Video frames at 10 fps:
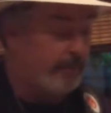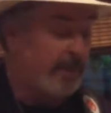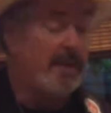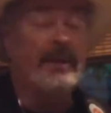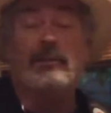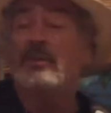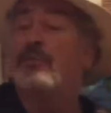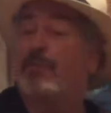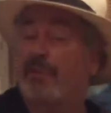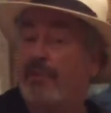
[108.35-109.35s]
But in any case,
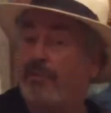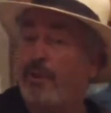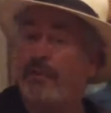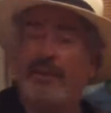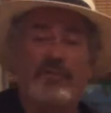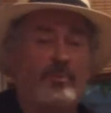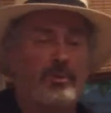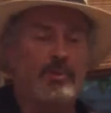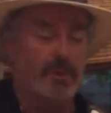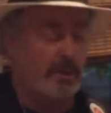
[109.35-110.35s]
for this song, that's what
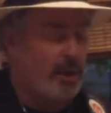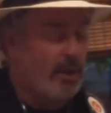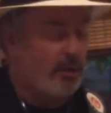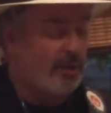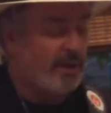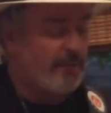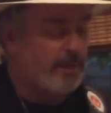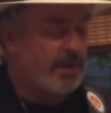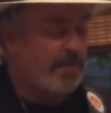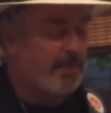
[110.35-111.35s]
we're doing. So you have to
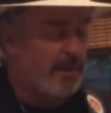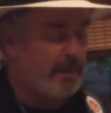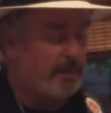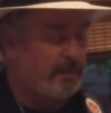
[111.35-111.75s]
play it up on